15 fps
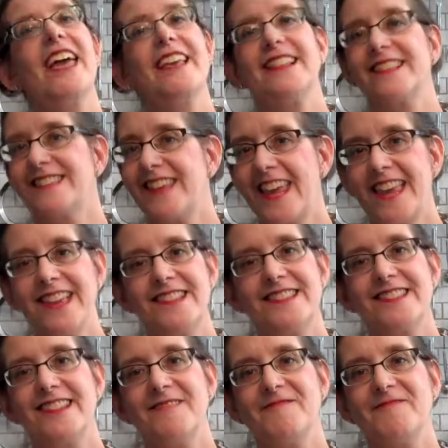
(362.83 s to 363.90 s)
like
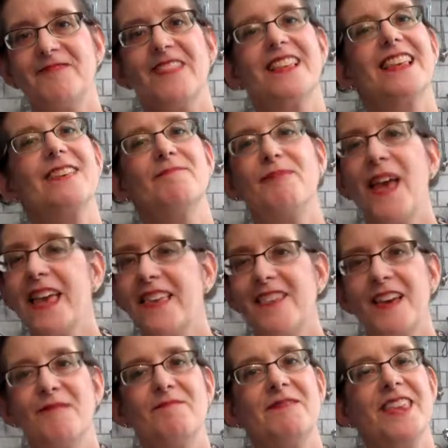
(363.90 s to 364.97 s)
days.
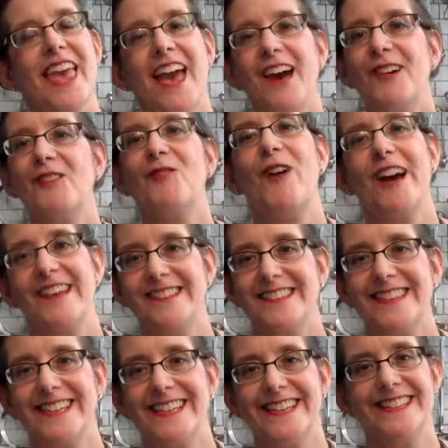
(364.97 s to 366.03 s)
Make them count
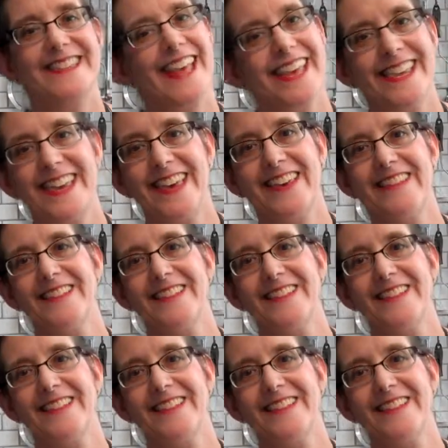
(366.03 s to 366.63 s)
wisely. Thank